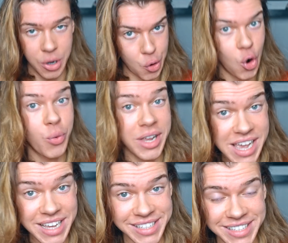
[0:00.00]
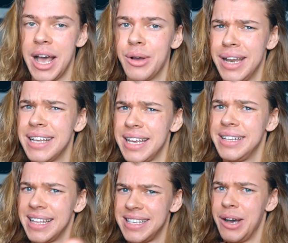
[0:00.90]
how Norway is. Now, not saying
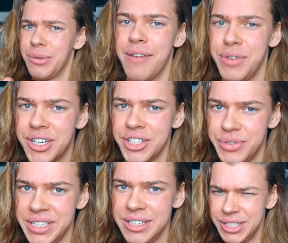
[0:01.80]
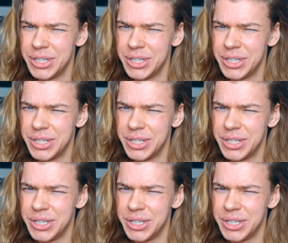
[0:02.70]
that's how every country, you